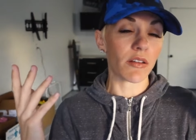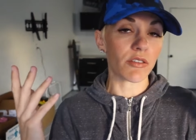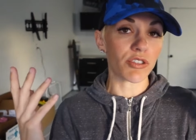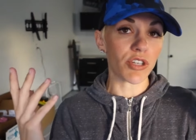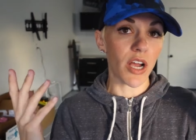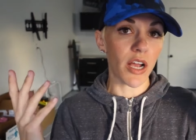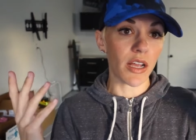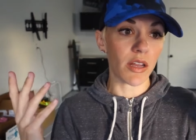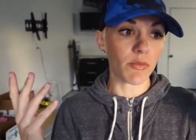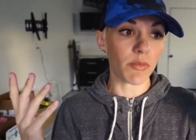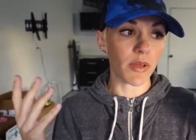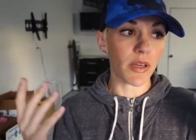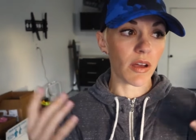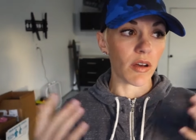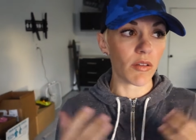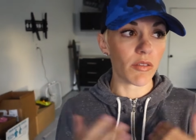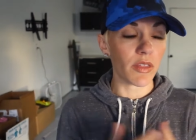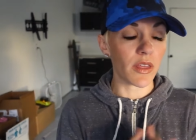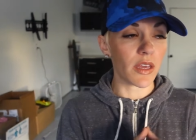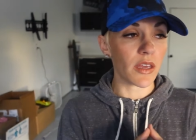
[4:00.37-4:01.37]
on track and be
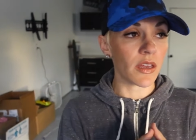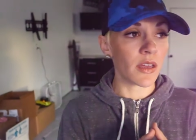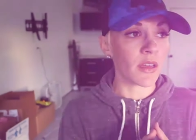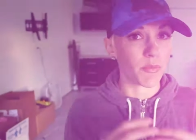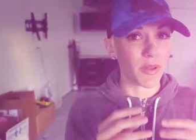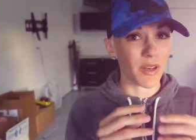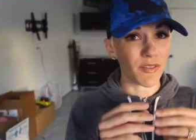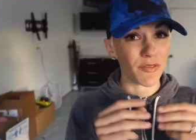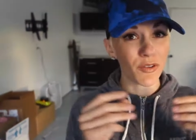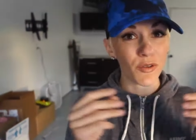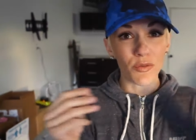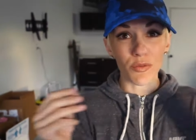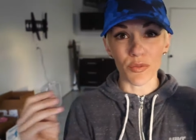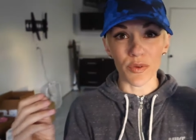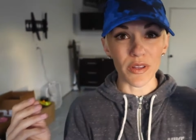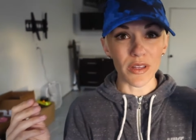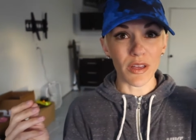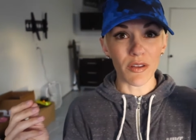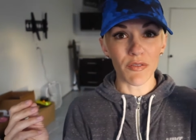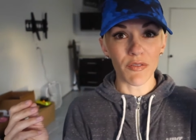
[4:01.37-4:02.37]
healthy. But if you're
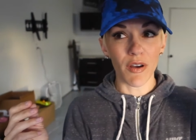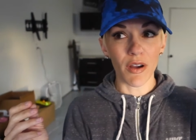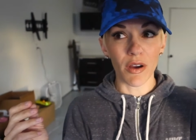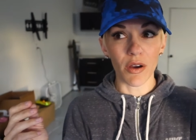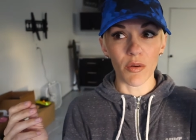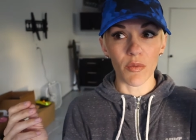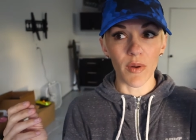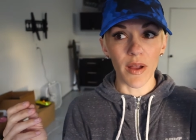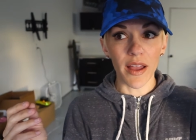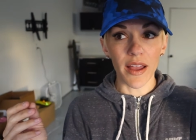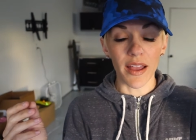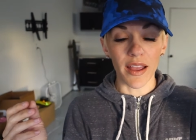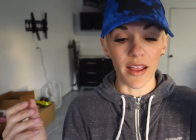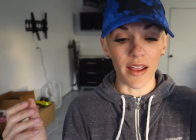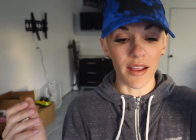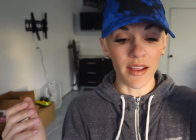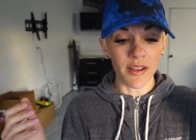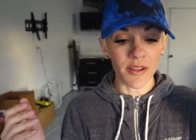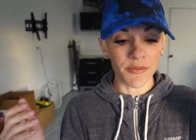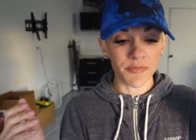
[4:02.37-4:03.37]
really far
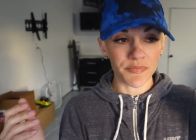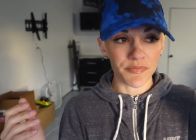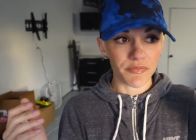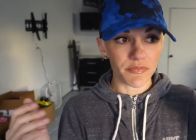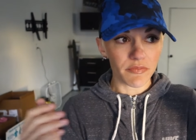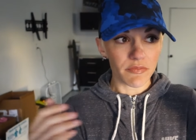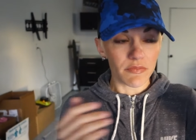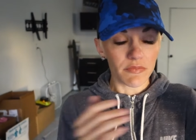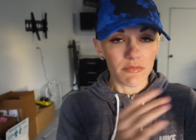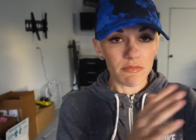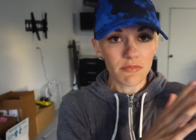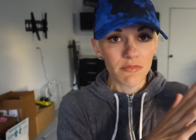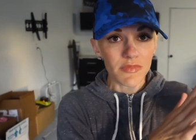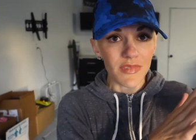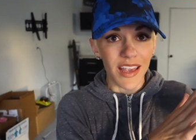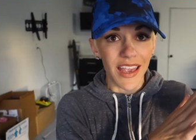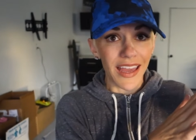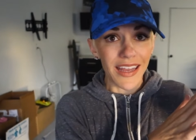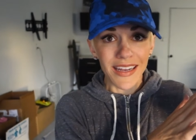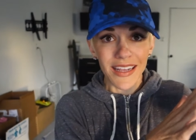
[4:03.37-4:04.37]
away,
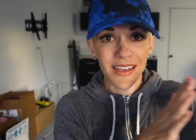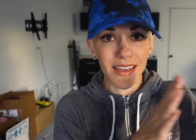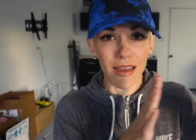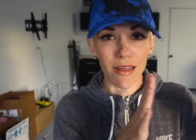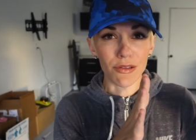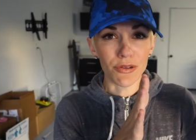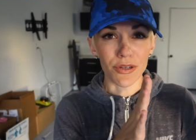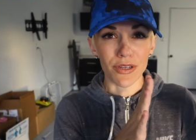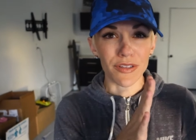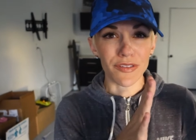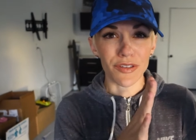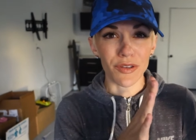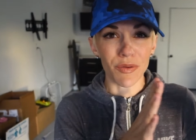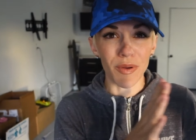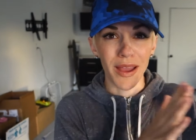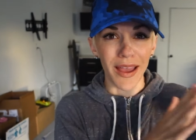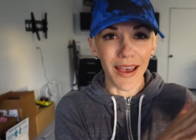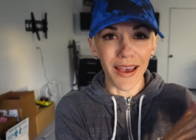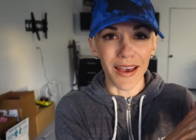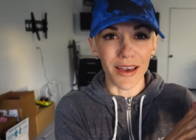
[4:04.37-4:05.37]
any calories you
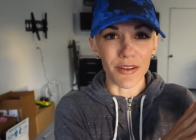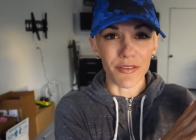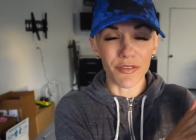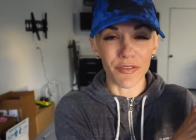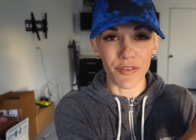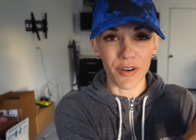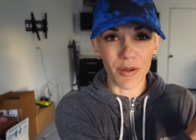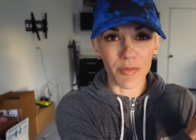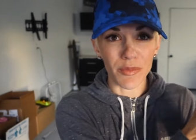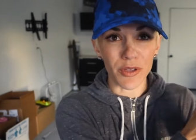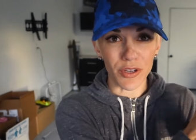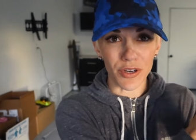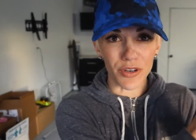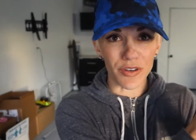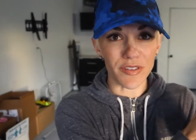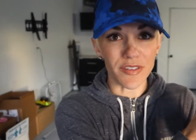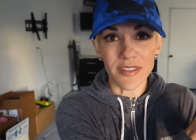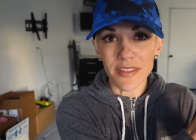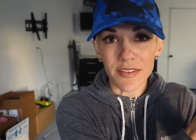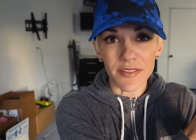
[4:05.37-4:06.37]
add from your
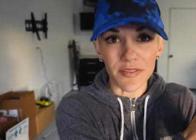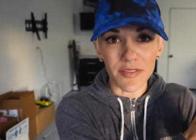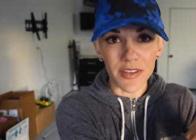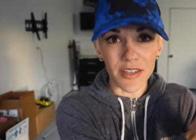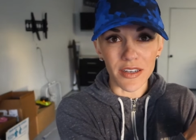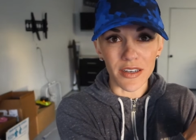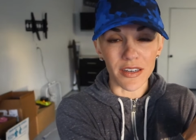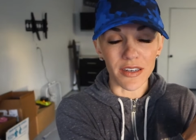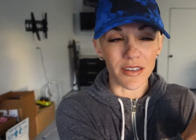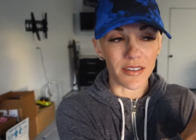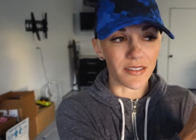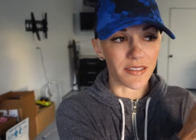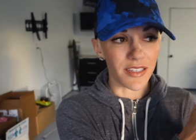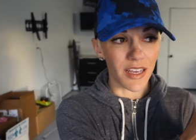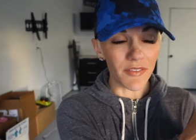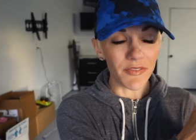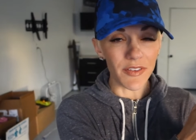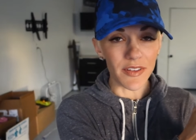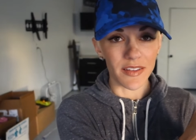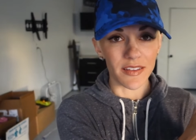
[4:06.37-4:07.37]
severe
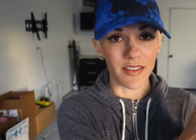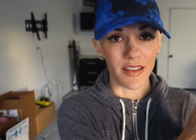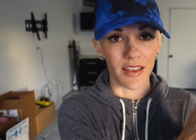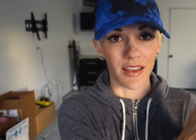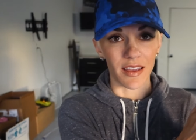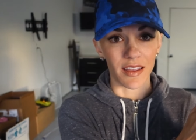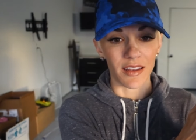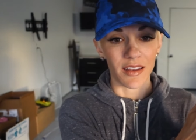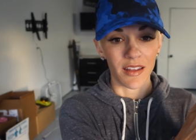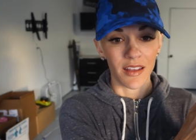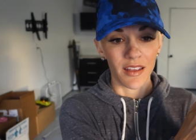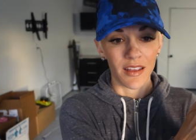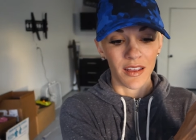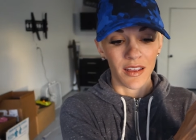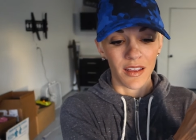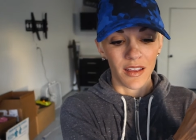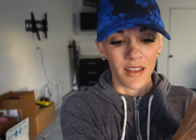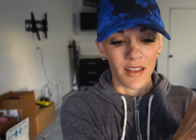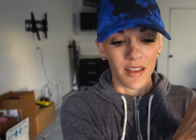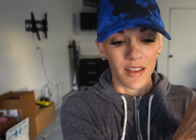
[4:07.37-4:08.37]
deficit
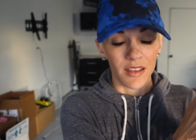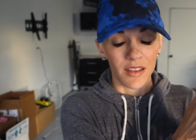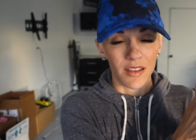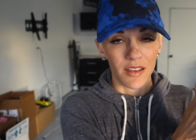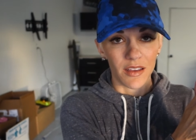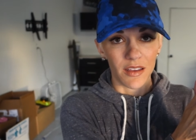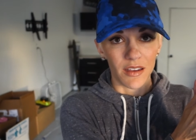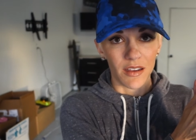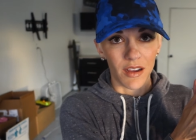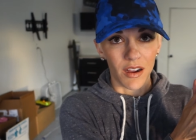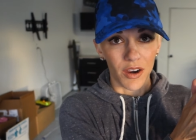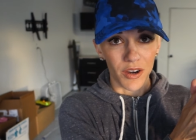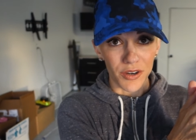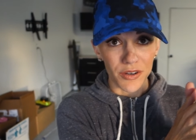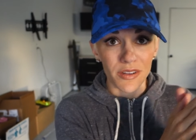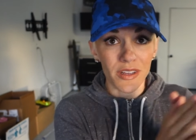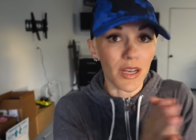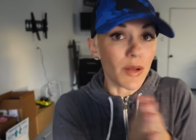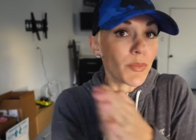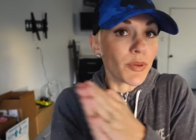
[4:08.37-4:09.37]

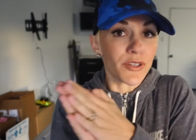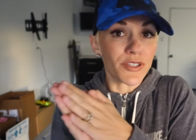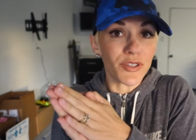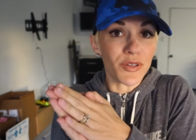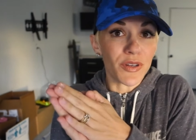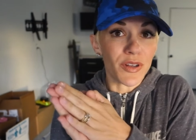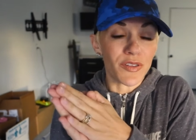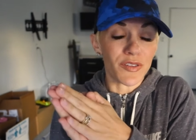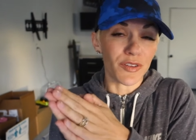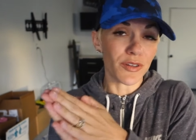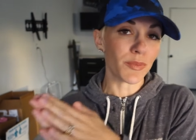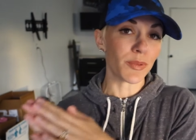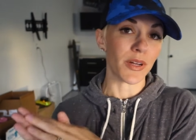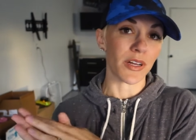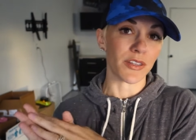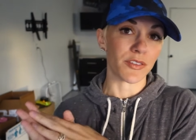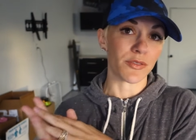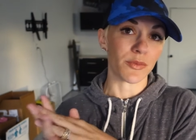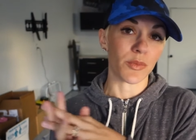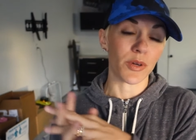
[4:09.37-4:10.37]
are gonna put you in a
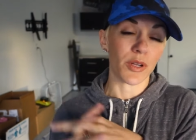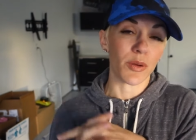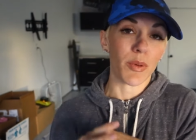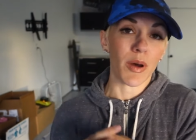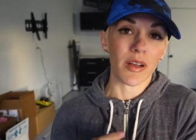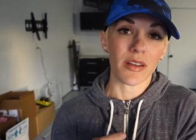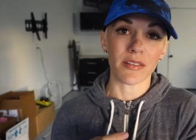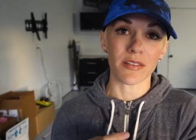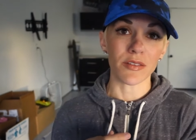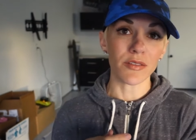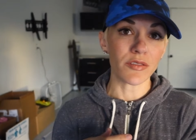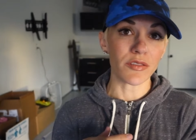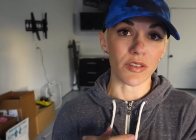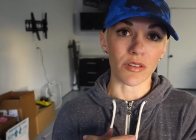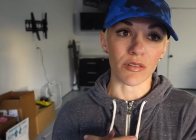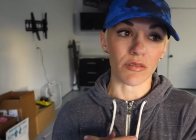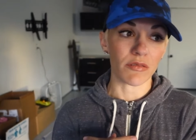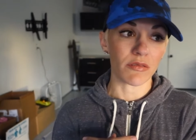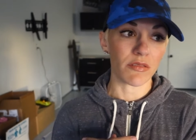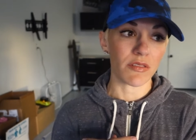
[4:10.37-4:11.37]
surplus from what your body's used
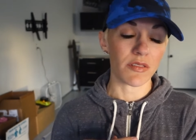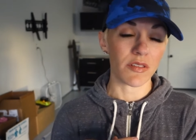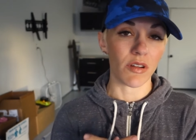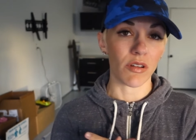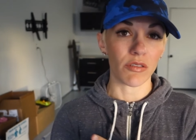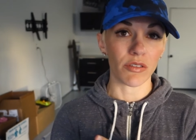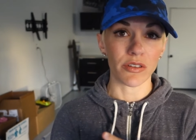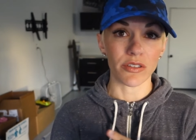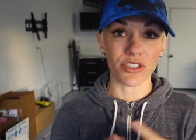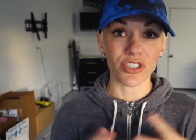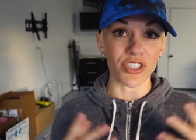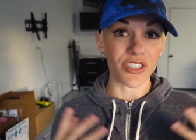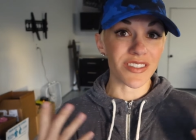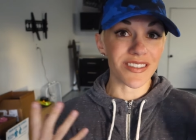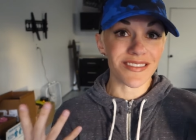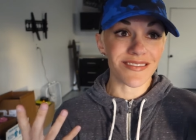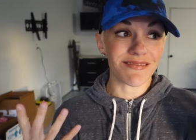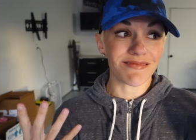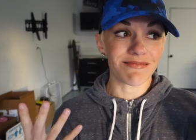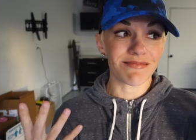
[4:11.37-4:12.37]
to. So you're
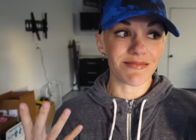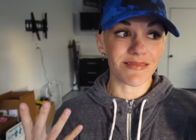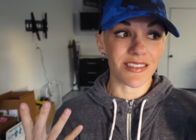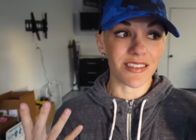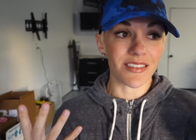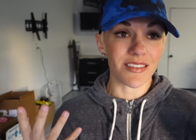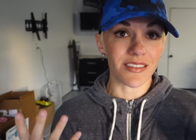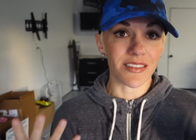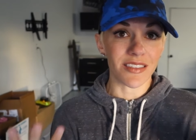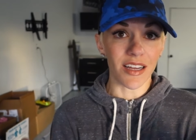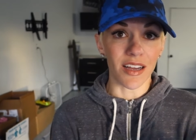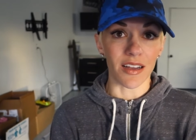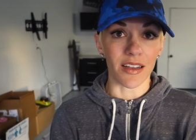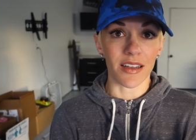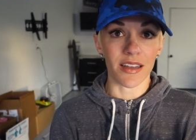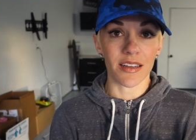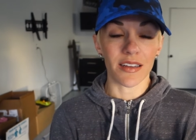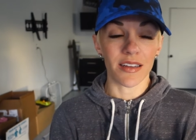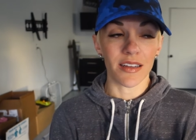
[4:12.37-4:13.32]
just stuck.